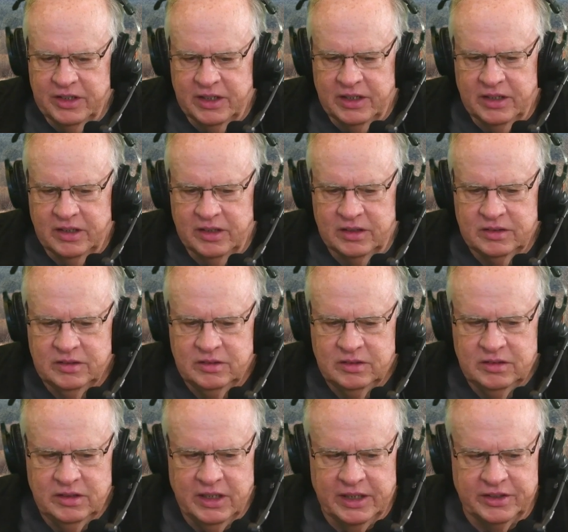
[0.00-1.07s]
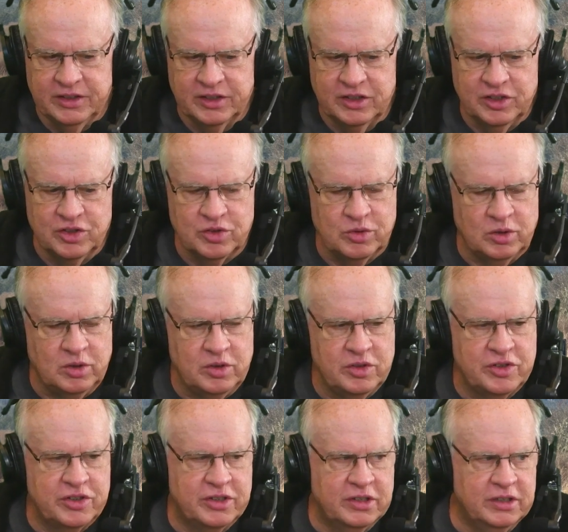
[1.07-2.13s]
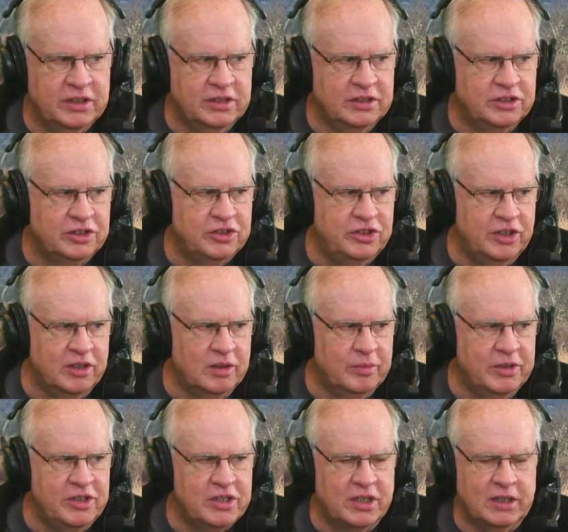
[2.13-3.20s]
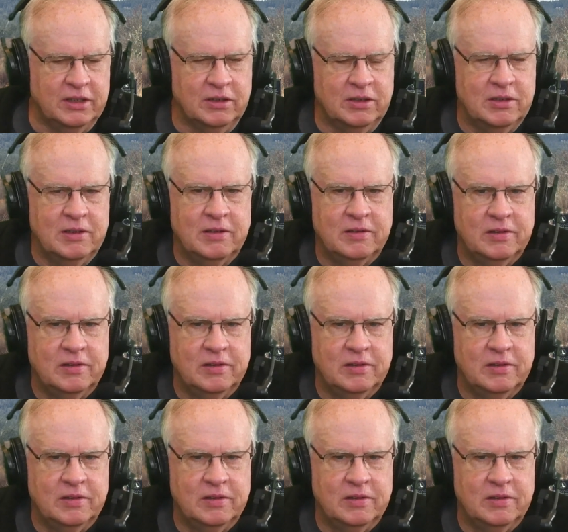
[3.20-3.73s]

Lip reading: at the controls is Jeremy Tyler,